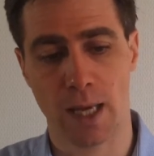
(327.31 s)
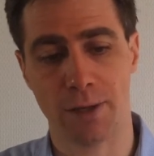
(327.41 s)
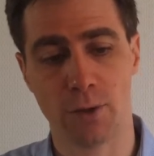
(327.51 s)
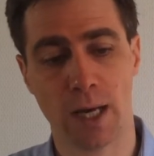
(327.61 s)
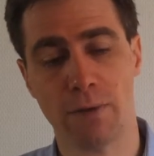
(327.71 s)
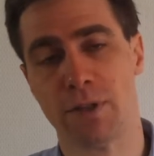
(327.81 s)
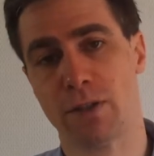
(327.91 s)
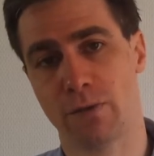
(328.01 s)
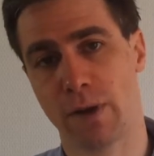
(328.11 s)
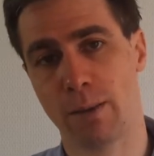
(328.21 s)
And you have
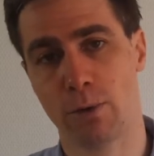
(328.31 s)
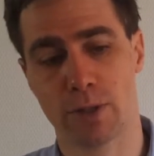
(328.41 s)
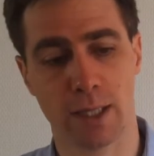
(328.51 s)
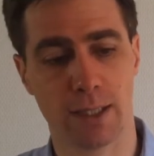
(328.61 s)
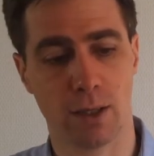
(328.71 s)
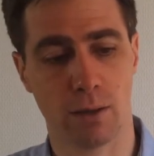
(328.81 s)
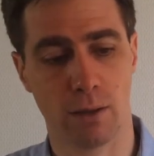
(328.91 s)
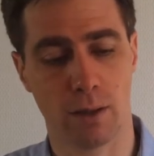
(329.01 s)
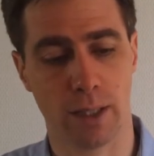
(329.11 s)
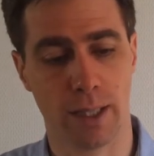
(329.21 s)
this famous
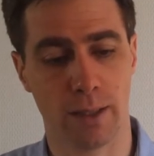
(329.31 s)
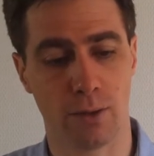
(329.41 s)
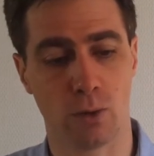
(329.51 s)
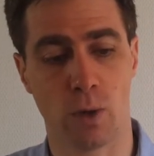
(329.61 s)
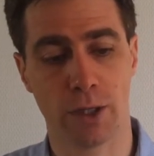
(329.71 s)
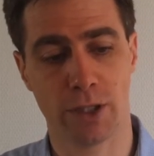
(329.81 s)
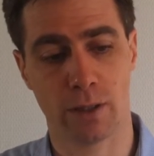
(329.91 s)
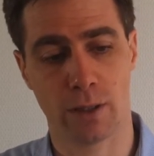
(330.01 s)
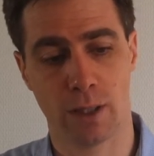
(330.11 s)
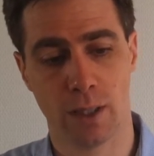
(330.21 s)
article in The Guardian